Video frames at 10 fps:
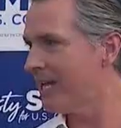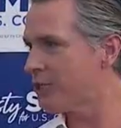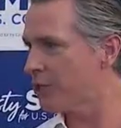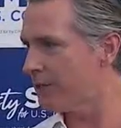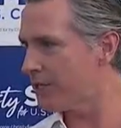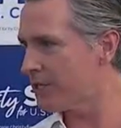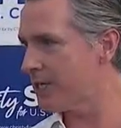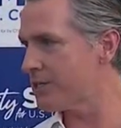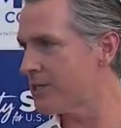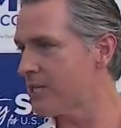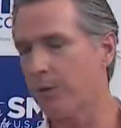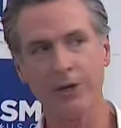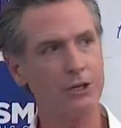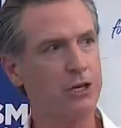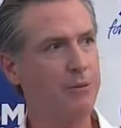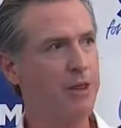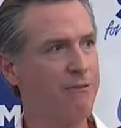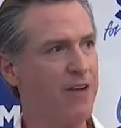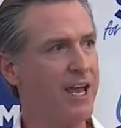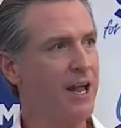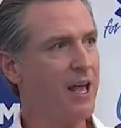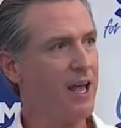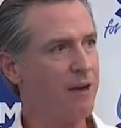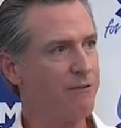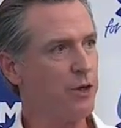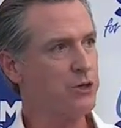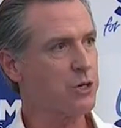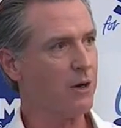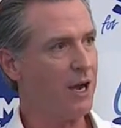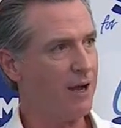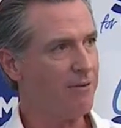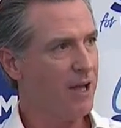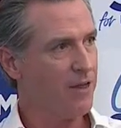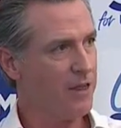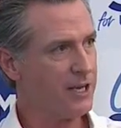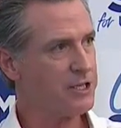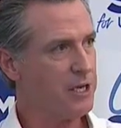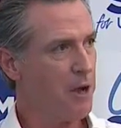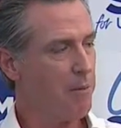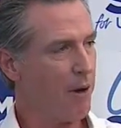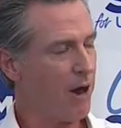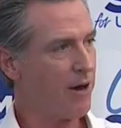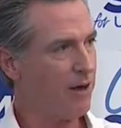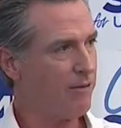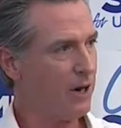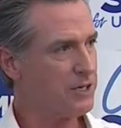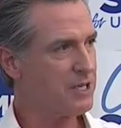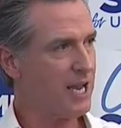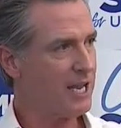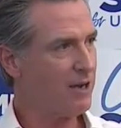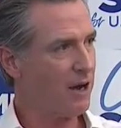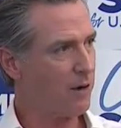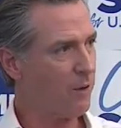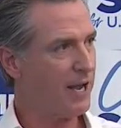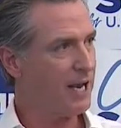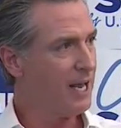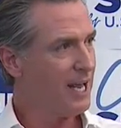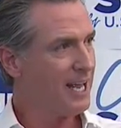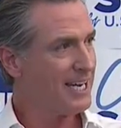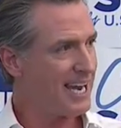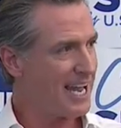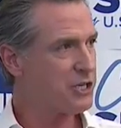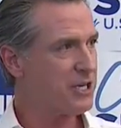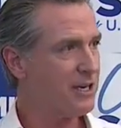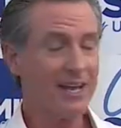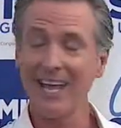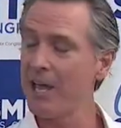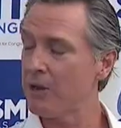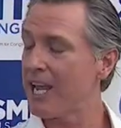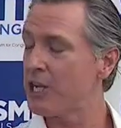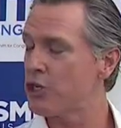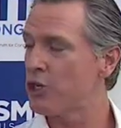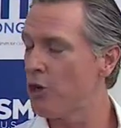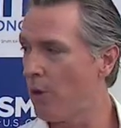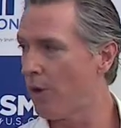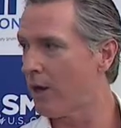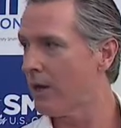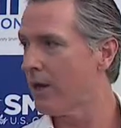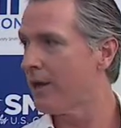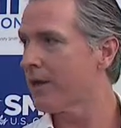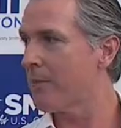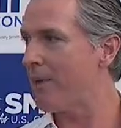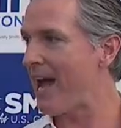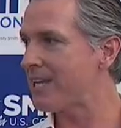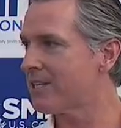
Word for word: It's your decisions that will determine the fate and future of this part of our state. California Governor Gavin Newsom is so far ahead in his own re-election